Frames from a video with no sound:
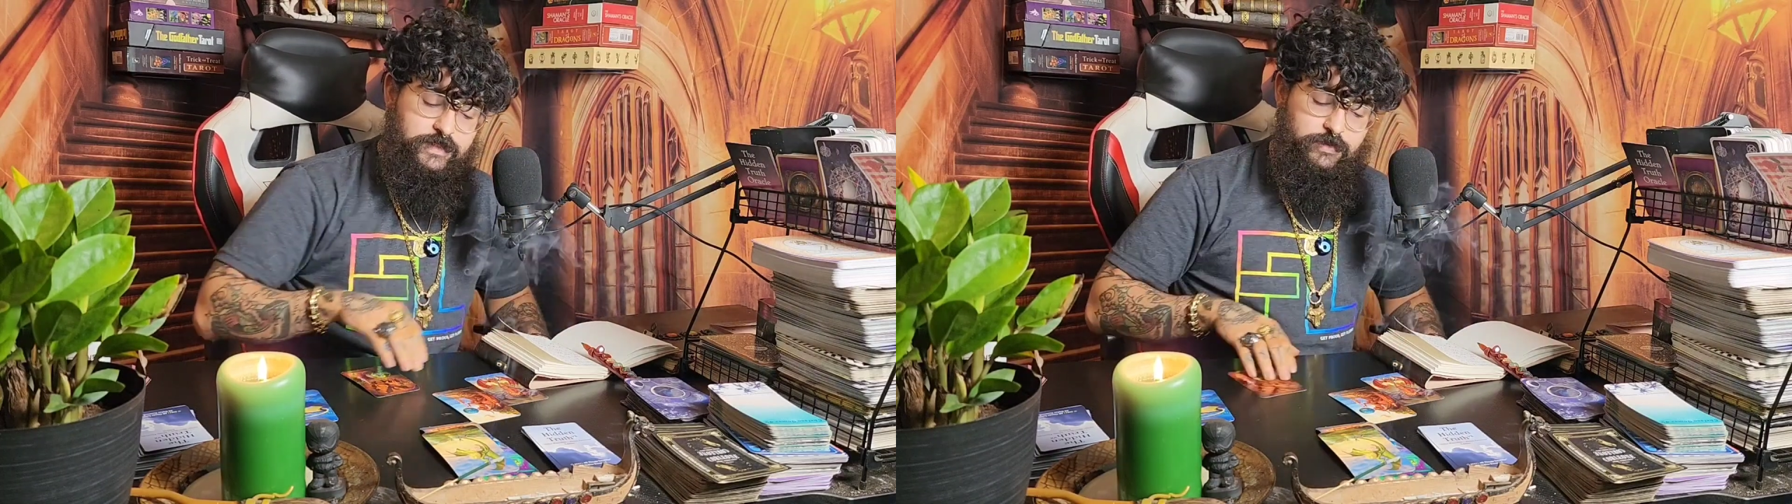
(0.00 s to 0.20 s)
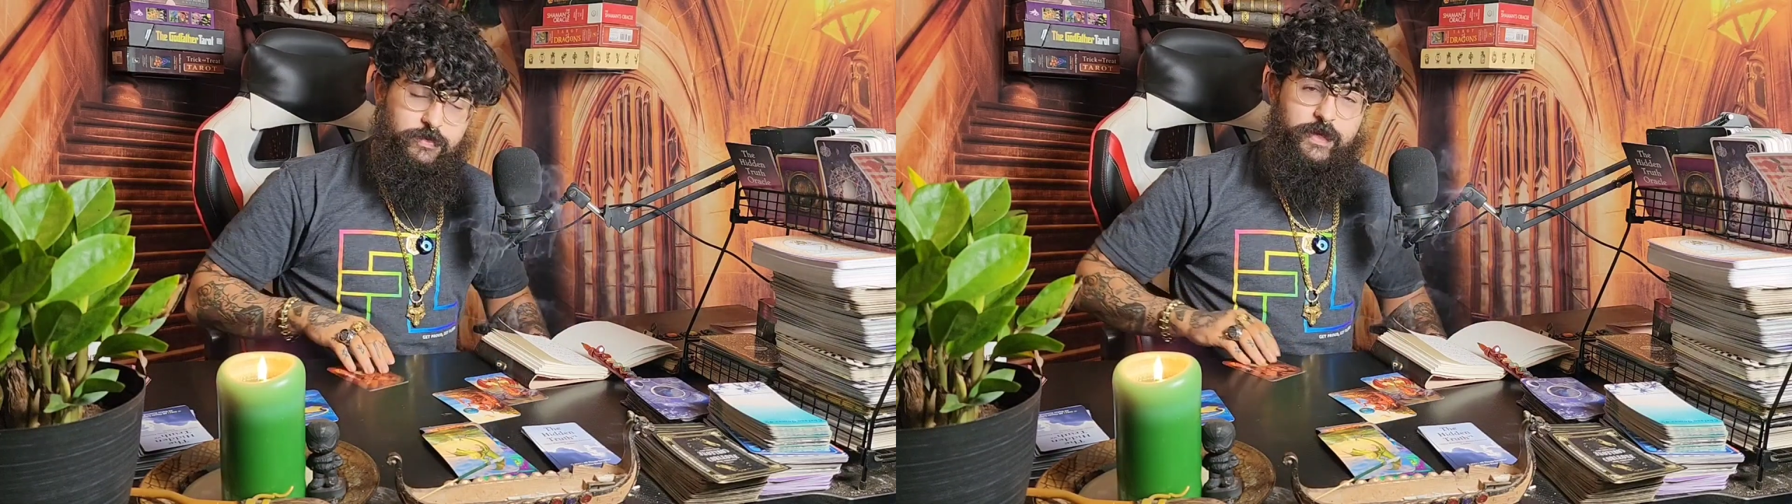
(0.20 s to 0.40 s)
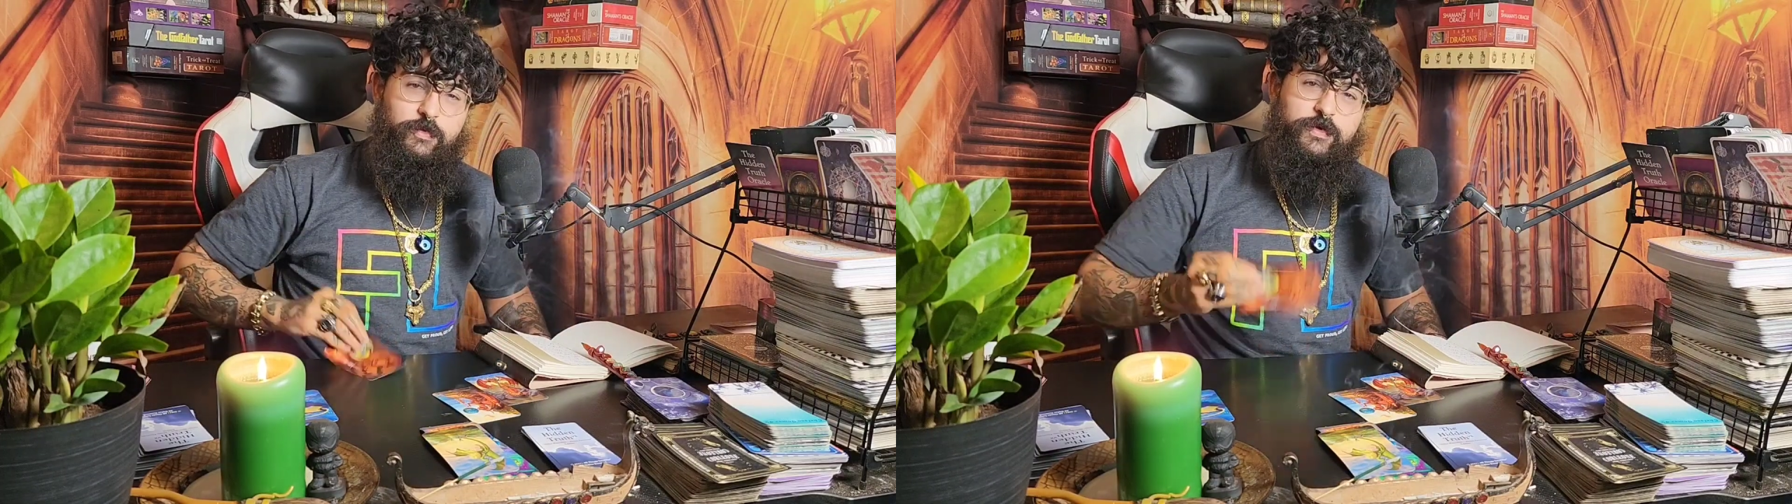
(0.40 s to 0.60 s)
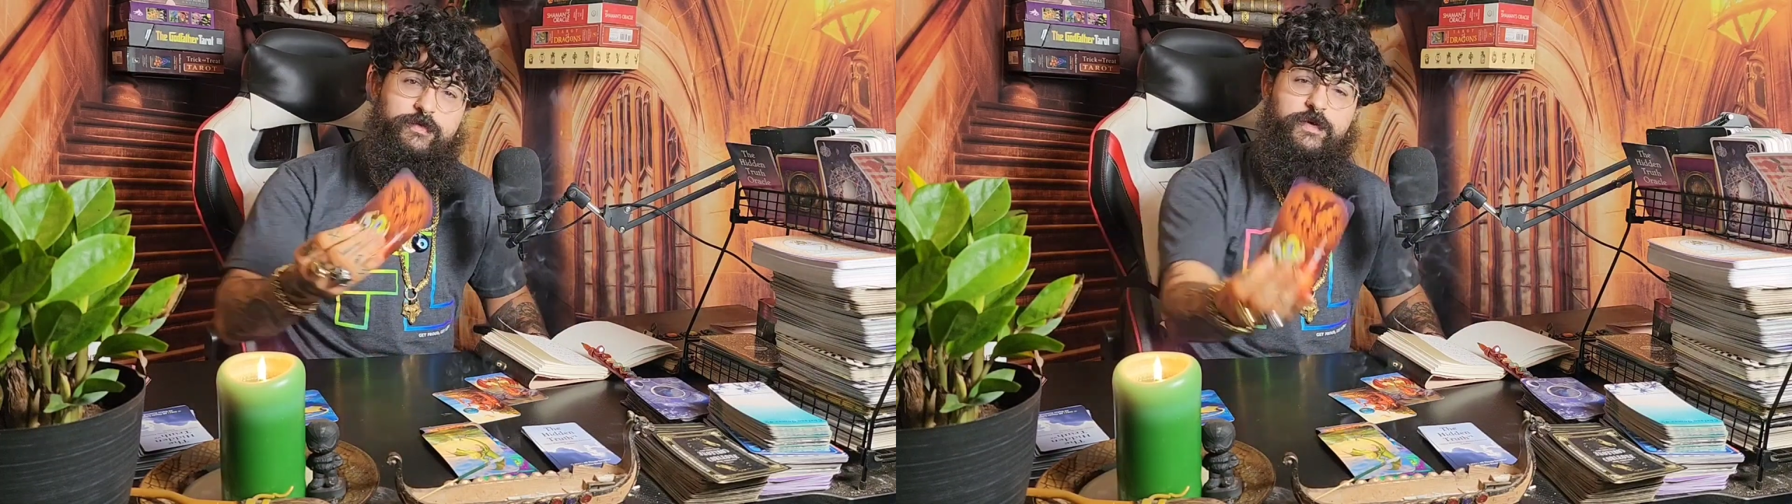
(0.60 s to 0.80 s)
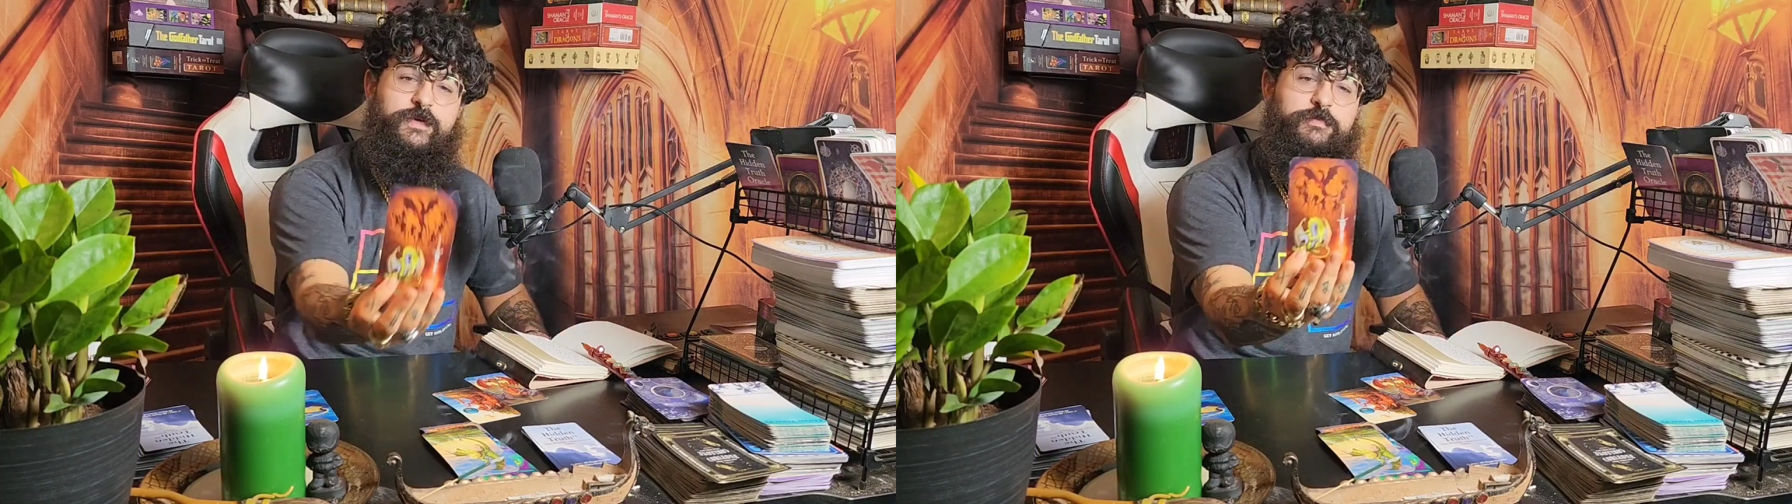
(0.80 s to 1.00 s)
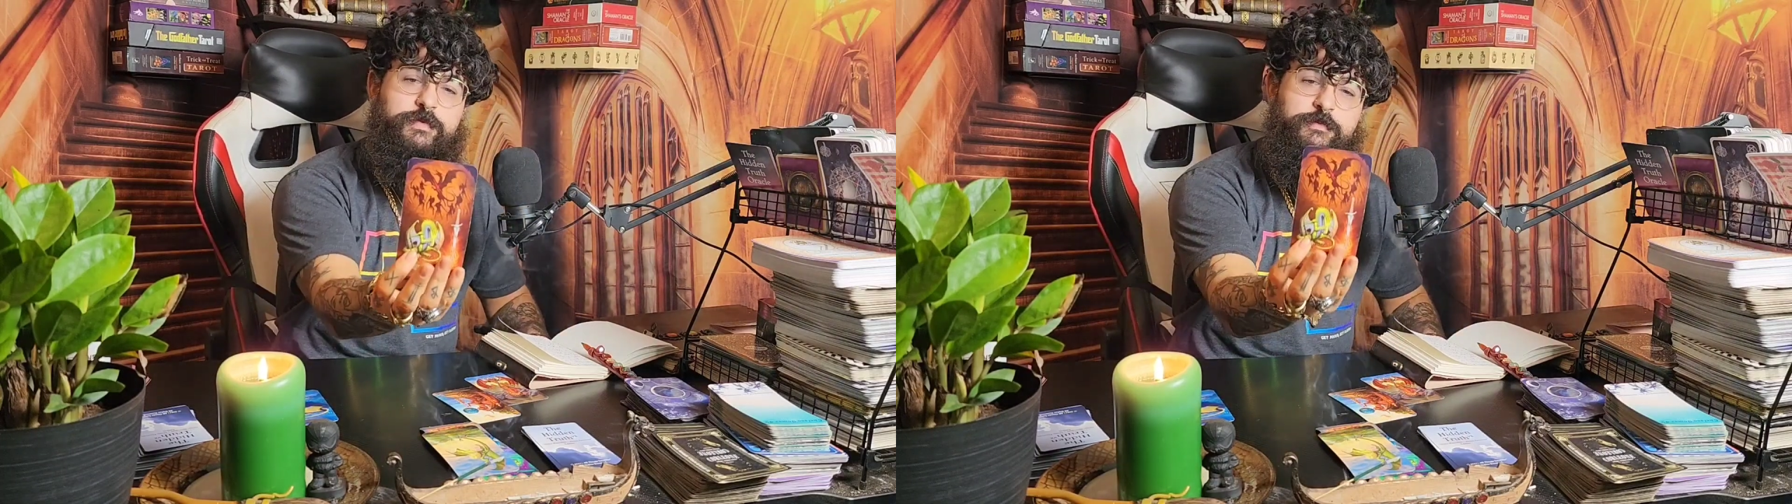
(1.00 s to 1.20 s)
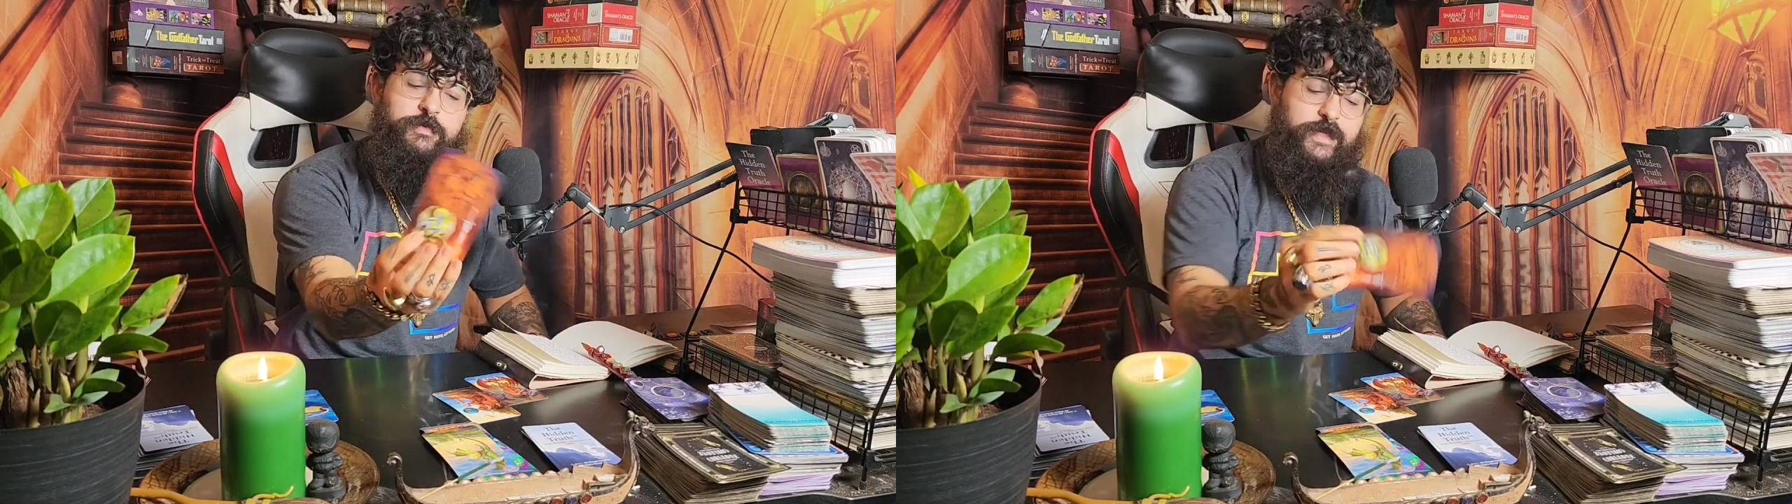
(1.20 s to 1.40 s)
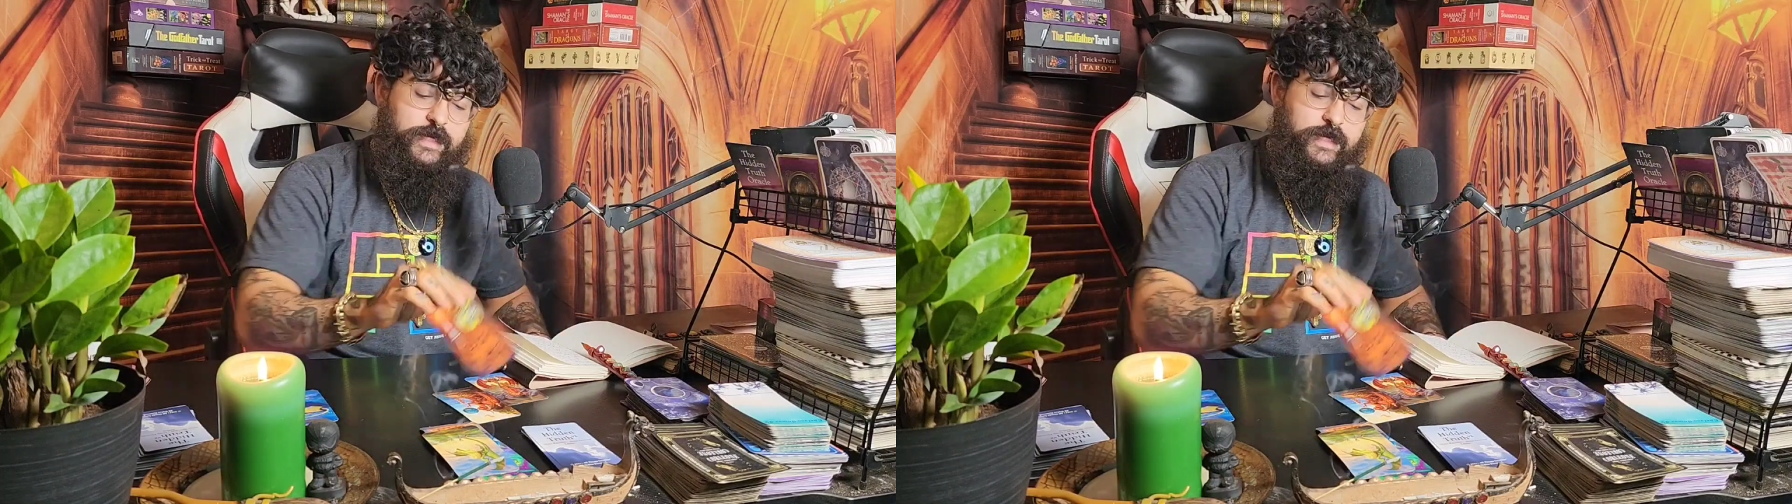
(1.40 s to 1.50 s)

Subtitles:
And you were like one of the only people